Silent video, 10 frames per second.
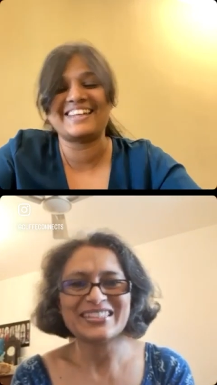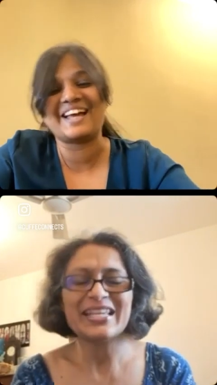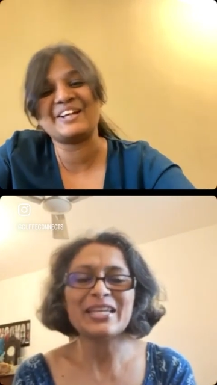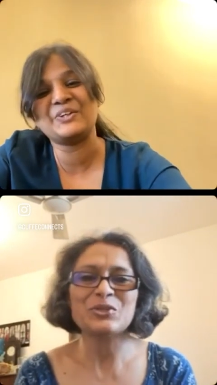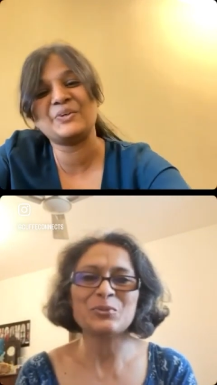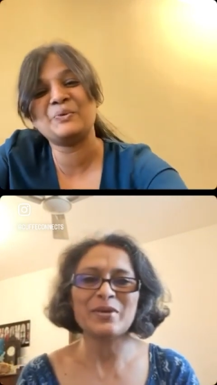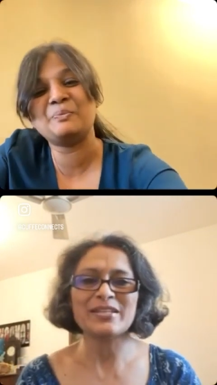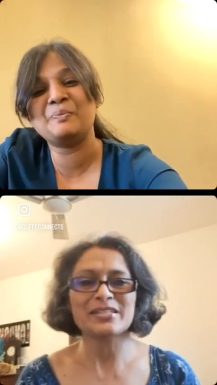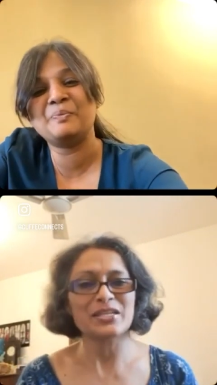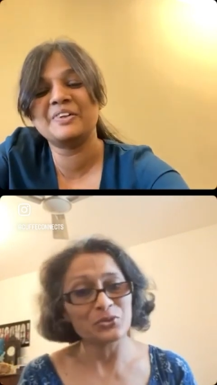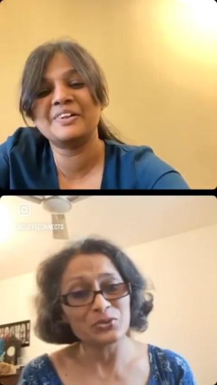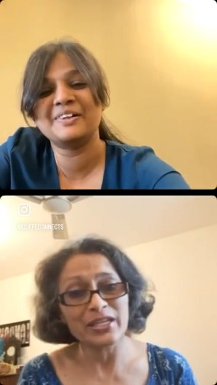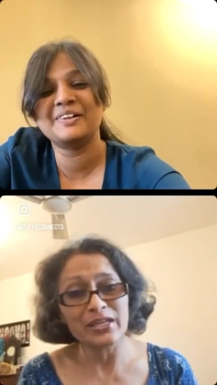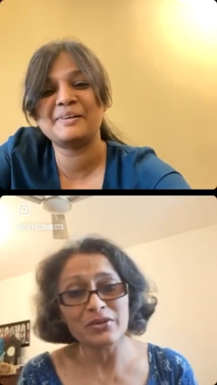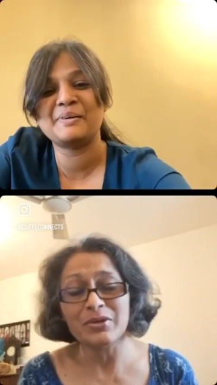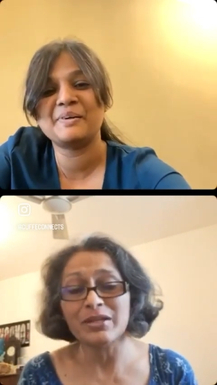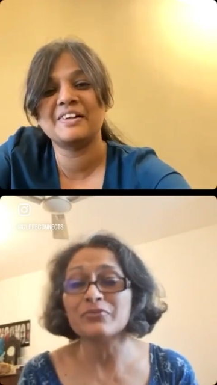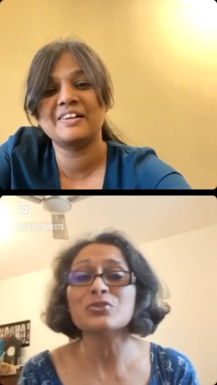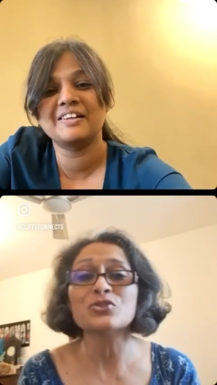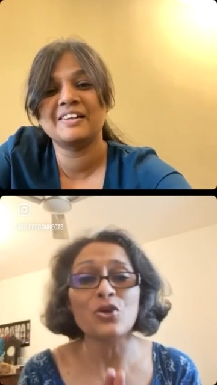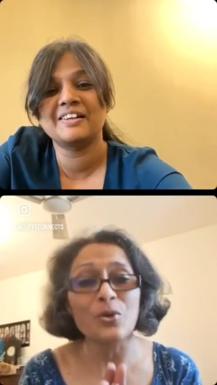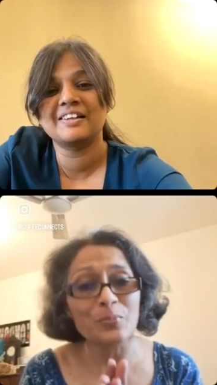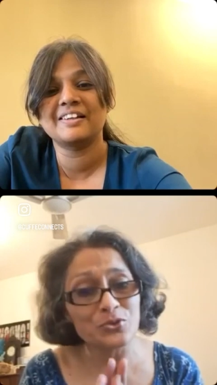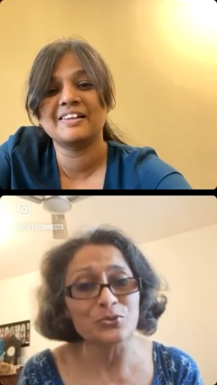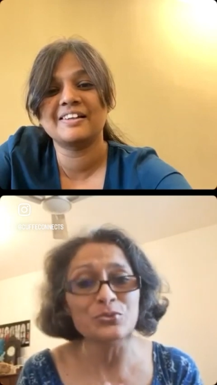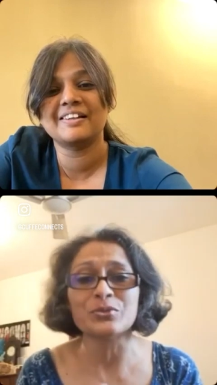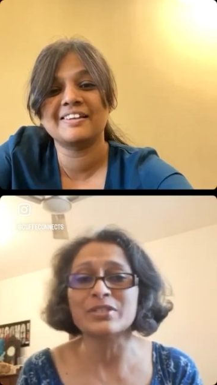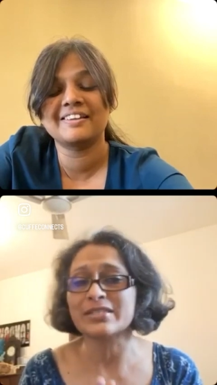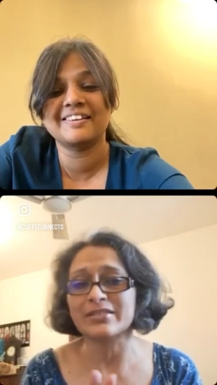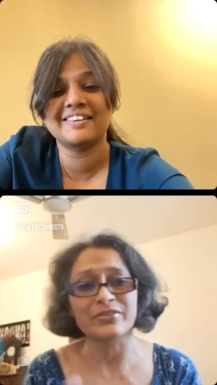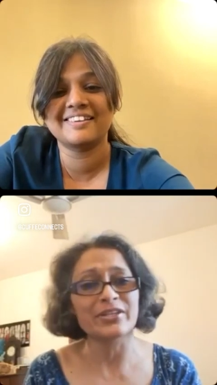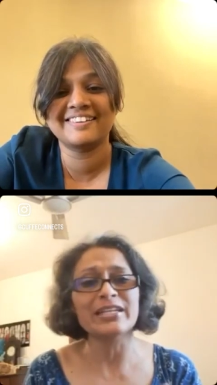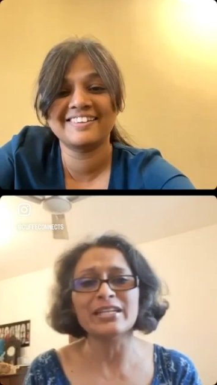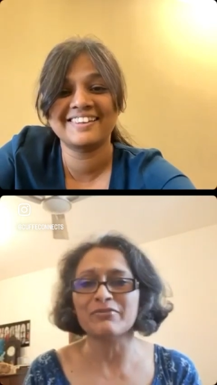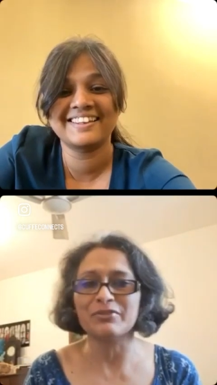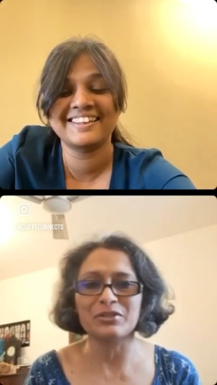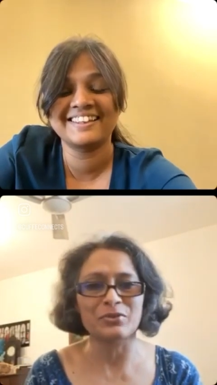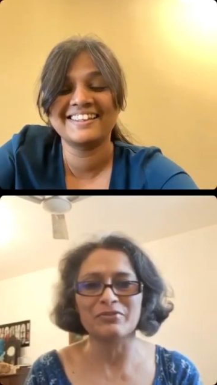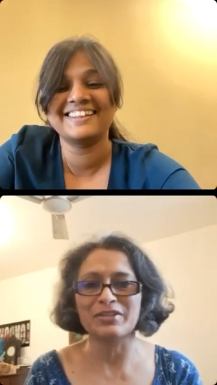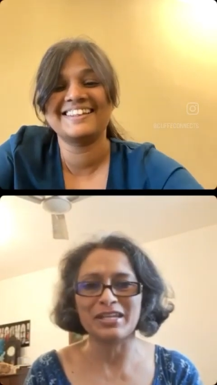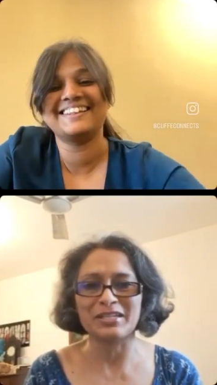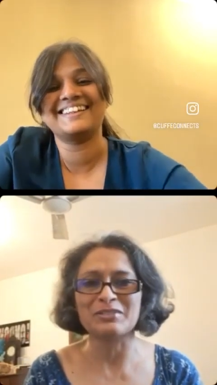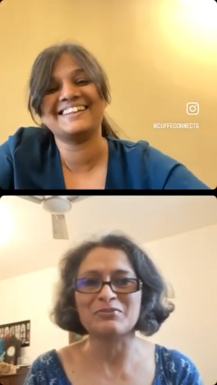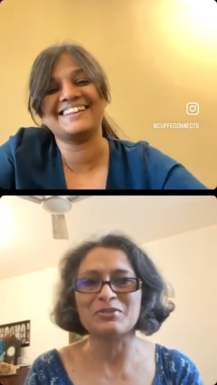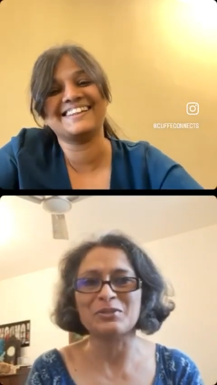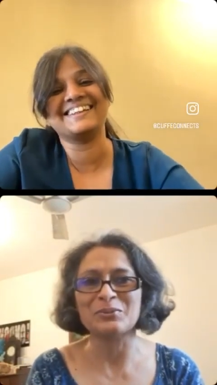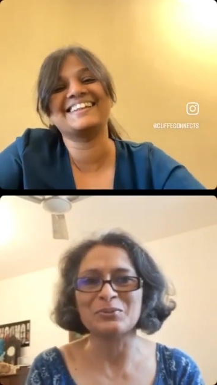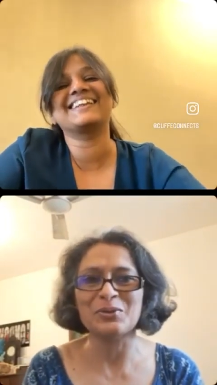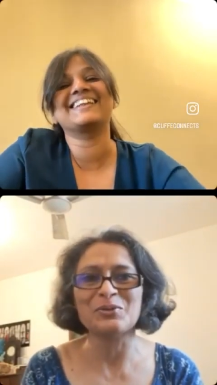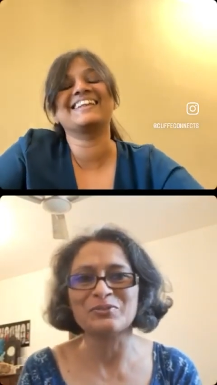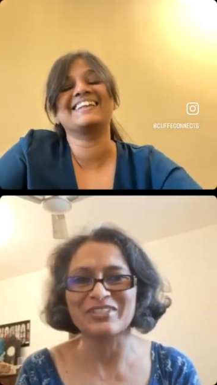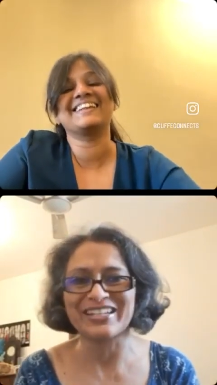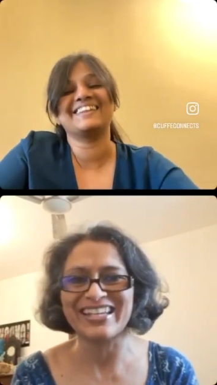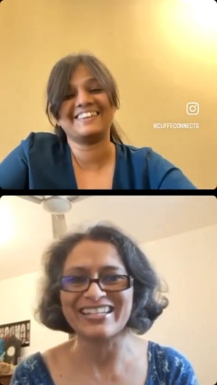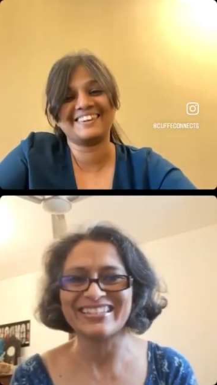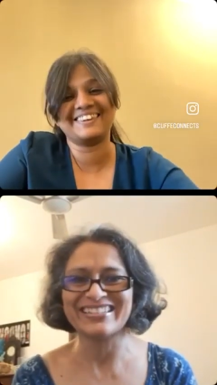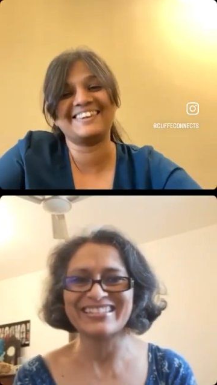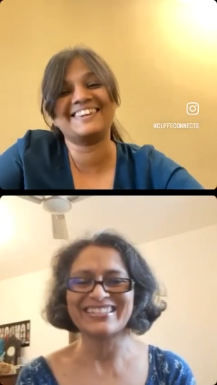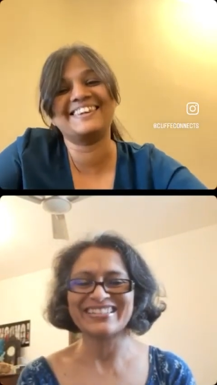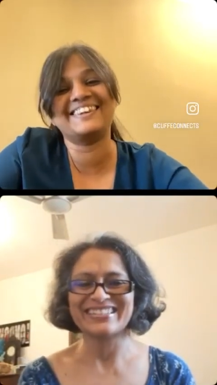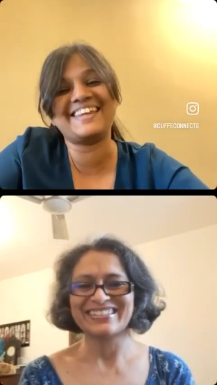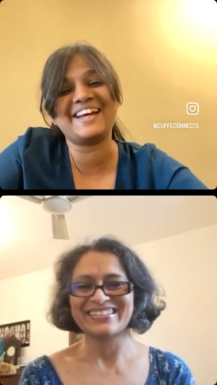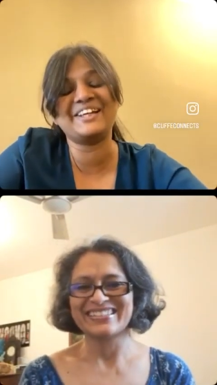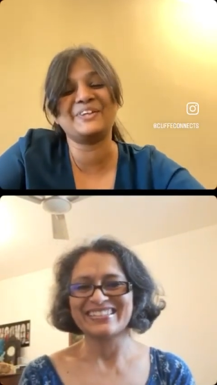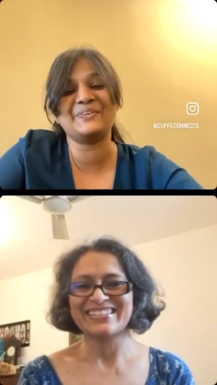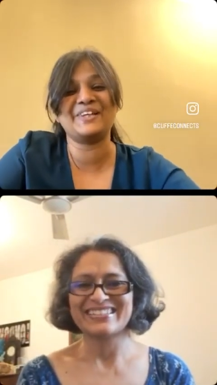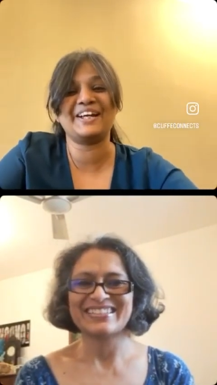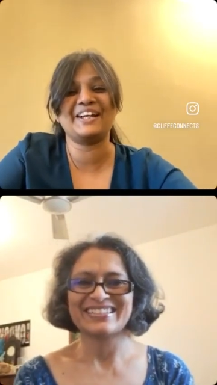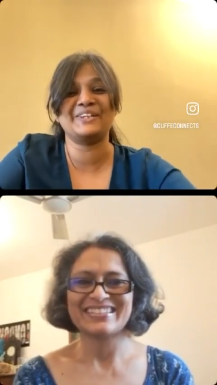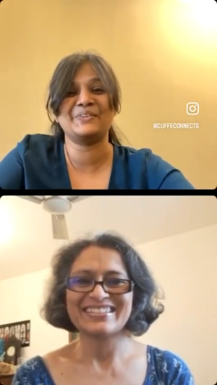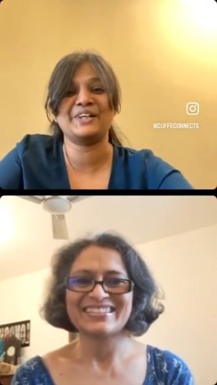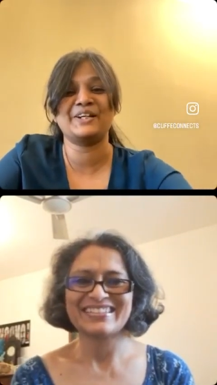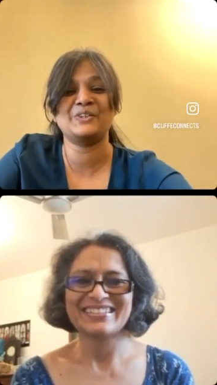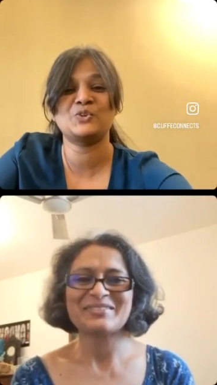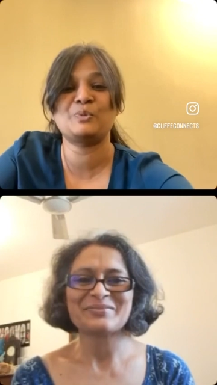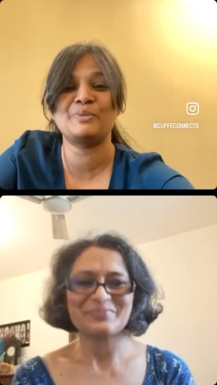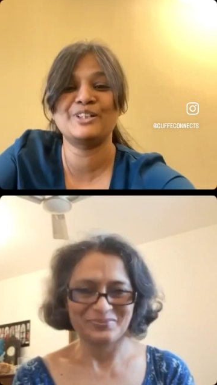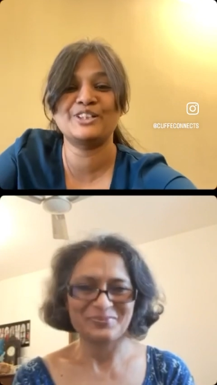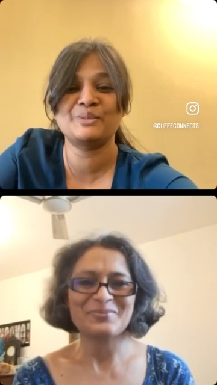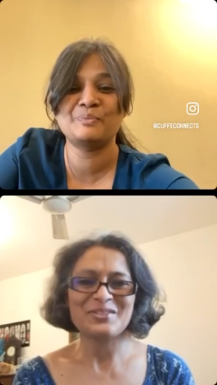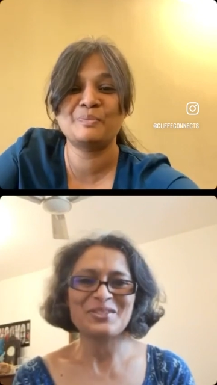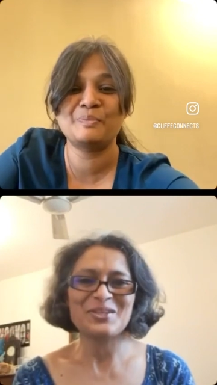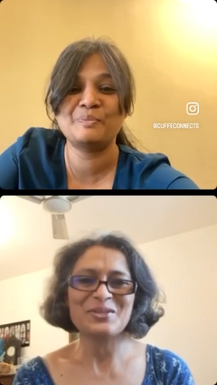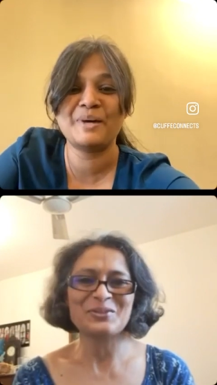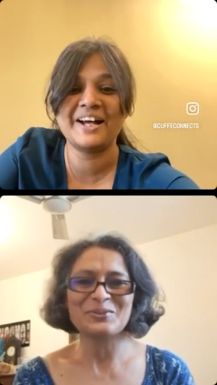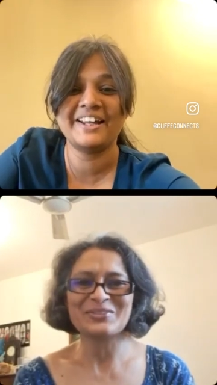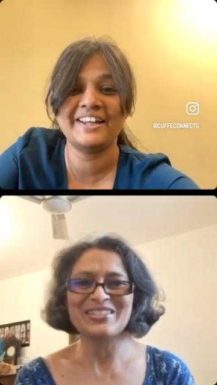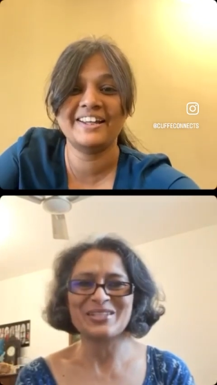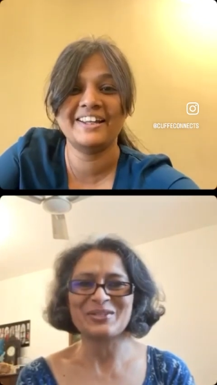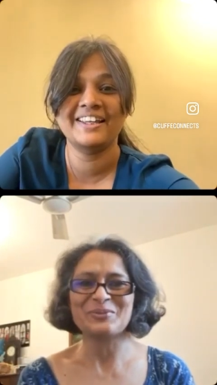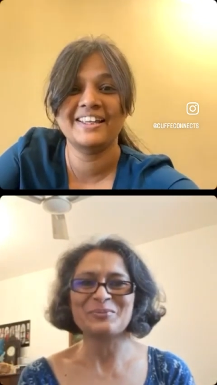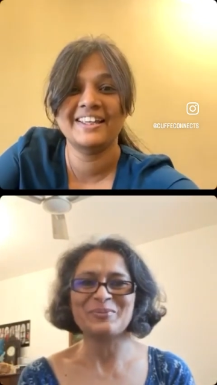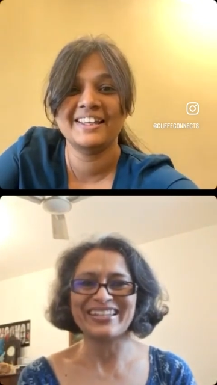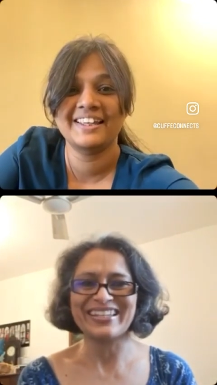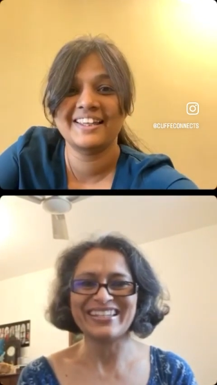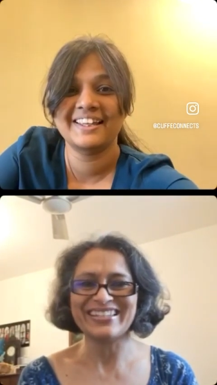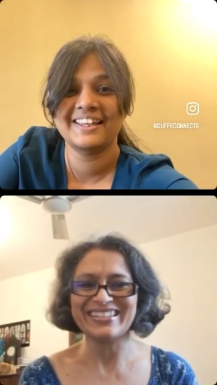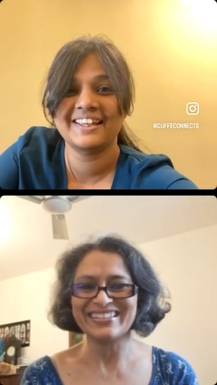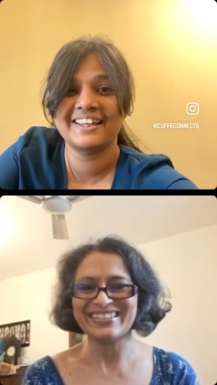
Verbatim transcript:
Speaker 1: Thank you, Pasna. You're doing a wonderful job too. It's really lovely to have connected with you all over again.
Speaker 2: Thank you. Thank you. Thank you so much. See you. Bye. See you.
Speaker 1: Bye.